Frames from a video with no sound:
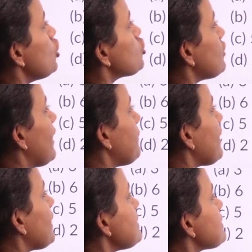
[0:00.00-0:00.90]
So let
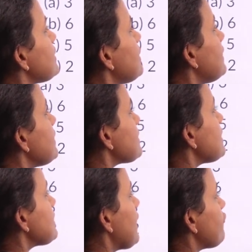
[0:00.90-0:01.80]
me consider this
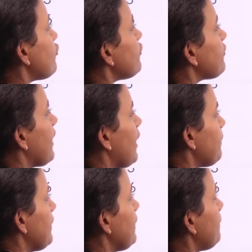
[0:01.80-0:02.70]
as f of
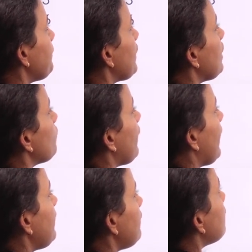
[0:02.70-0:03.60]
AB where